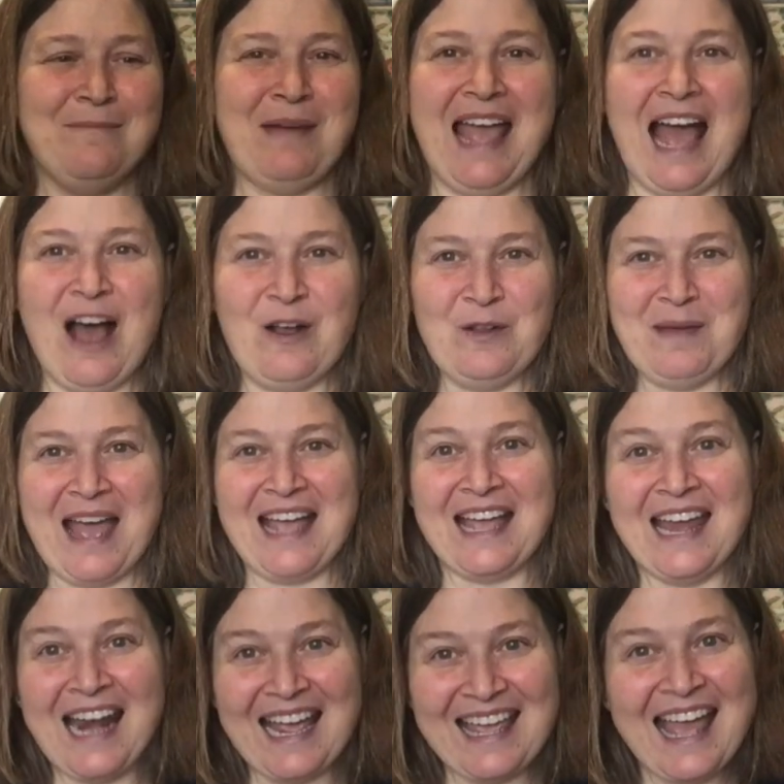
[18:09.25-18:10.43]
my owl bag,
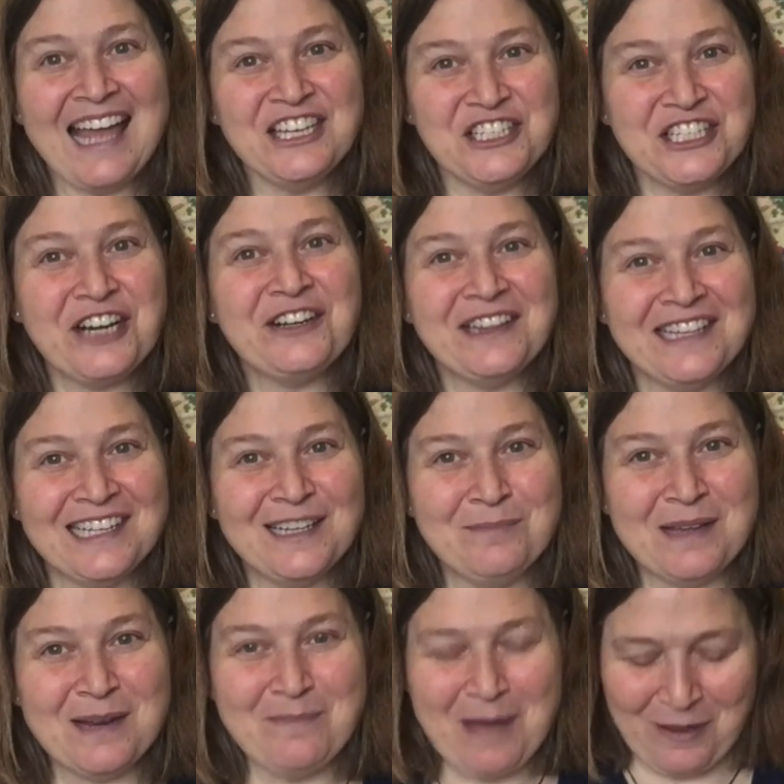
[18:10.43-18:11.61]
and I can share a little
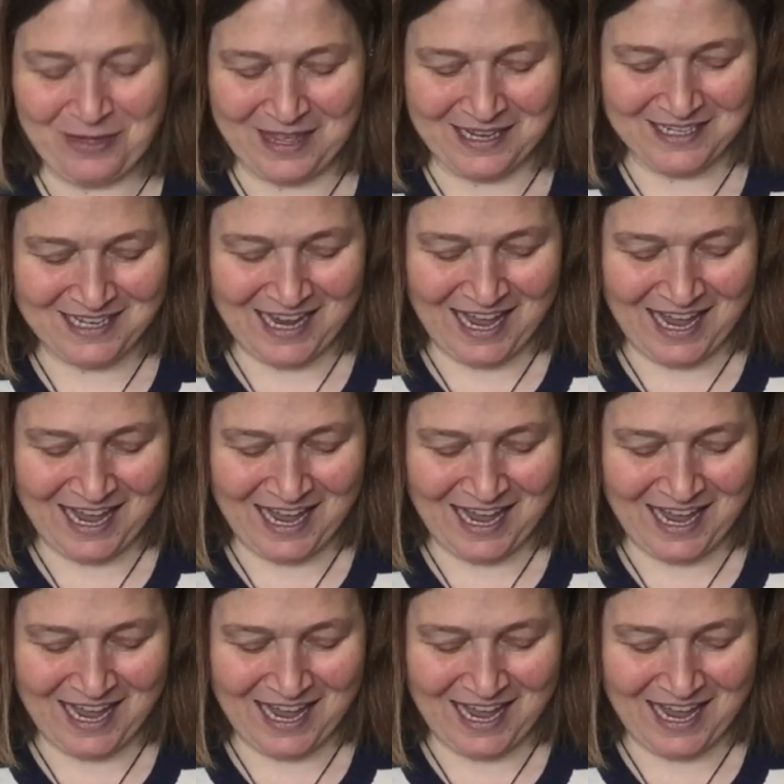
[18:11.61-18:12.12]
bit about this.